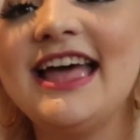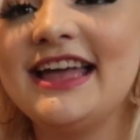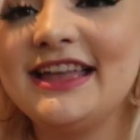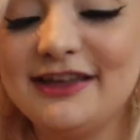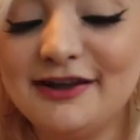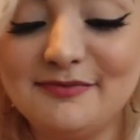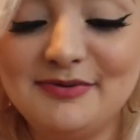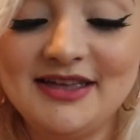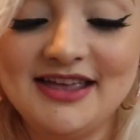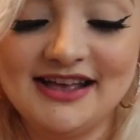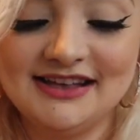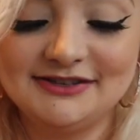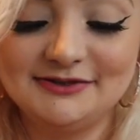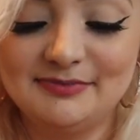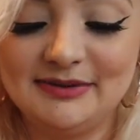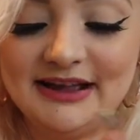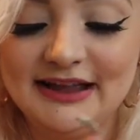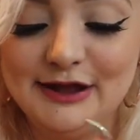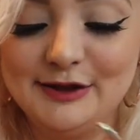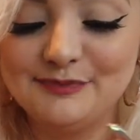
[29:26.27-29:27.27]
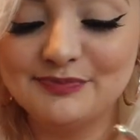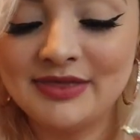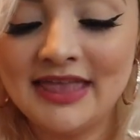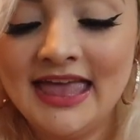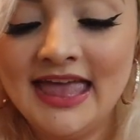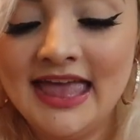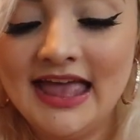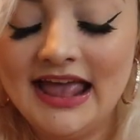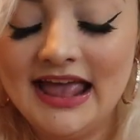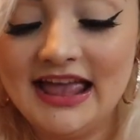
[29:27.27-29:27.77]
yep he has to buy it
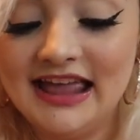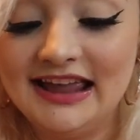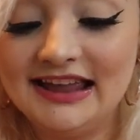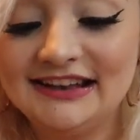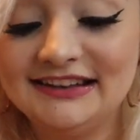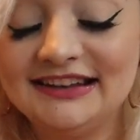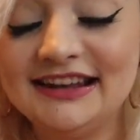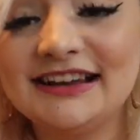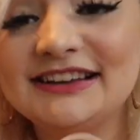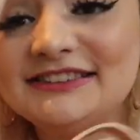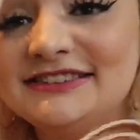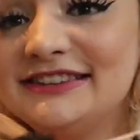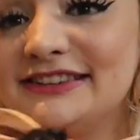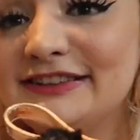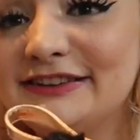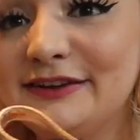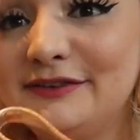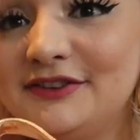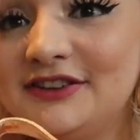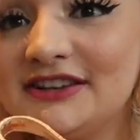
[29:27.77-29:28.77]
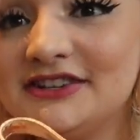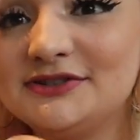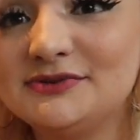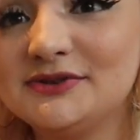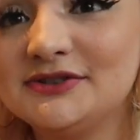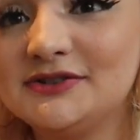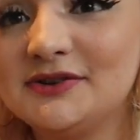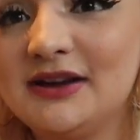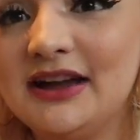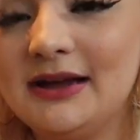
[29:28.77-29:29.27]
and yeah she loved it she
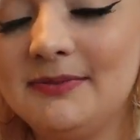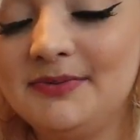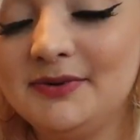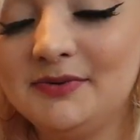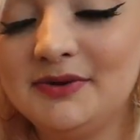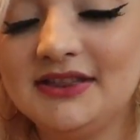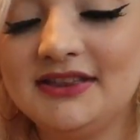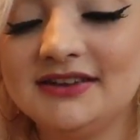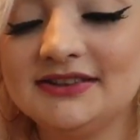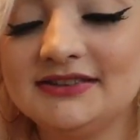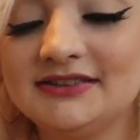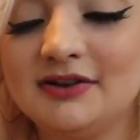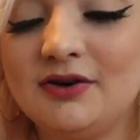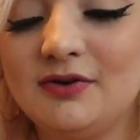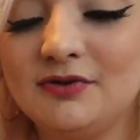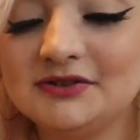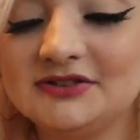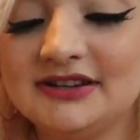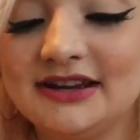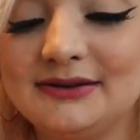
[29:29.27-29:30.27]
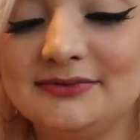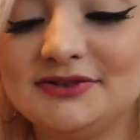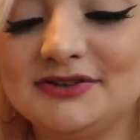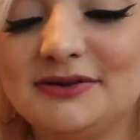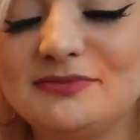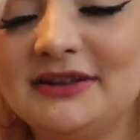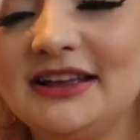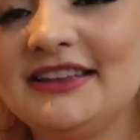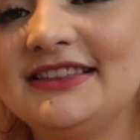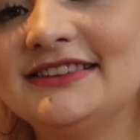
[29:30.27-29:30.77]
was so happy with it the whole time so
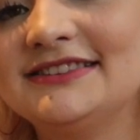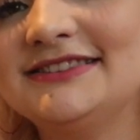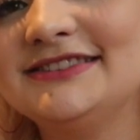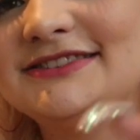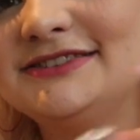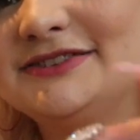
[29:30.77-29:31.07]
i'm like this is